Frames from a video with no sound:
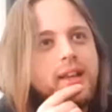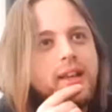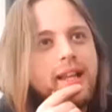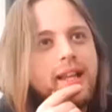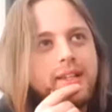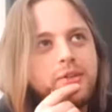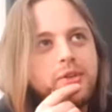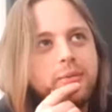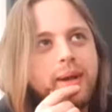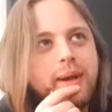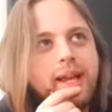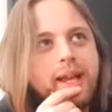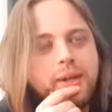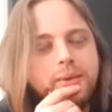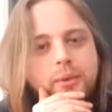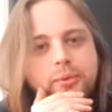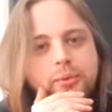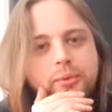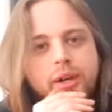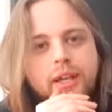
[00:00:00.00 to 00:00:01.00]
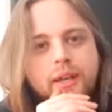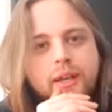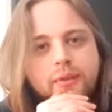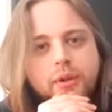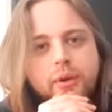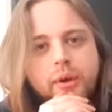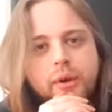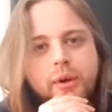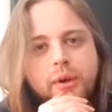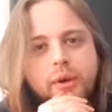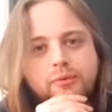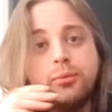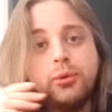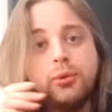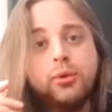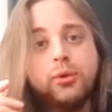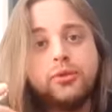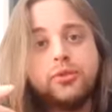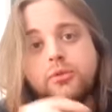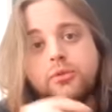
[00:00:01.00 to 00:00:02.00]
any chromatic will work if you're going from
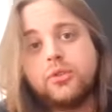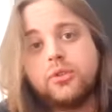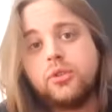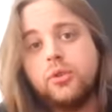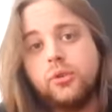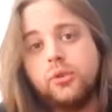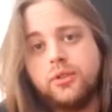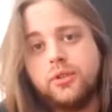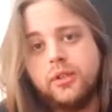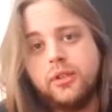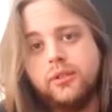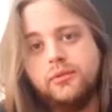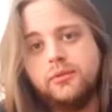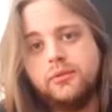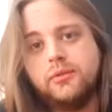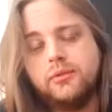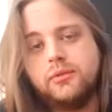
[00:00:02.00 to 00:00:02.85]
chord tone to chord tone.